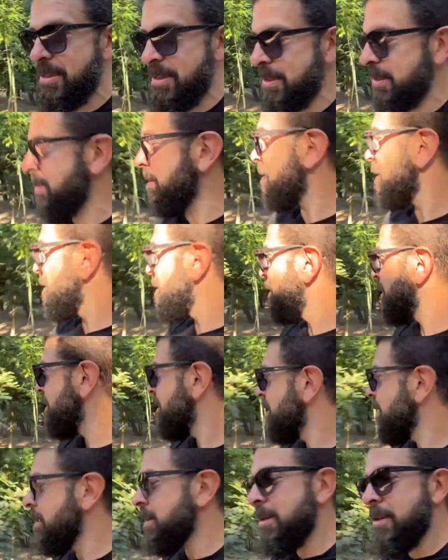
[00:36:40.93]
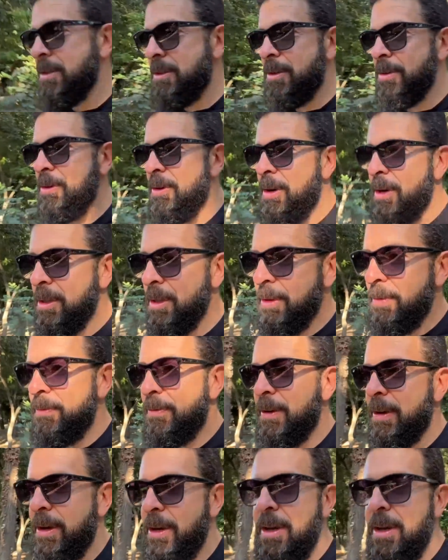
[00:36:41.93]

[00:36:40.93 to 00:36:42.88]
to all of